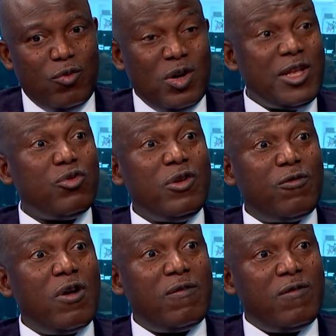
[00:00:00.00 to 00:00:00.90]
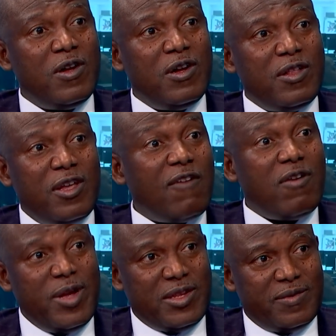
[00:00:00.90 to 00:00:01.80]
we wanted to involve the
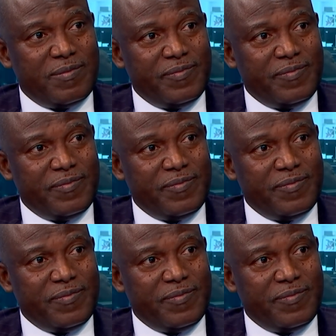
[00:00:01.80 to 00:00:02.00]
government.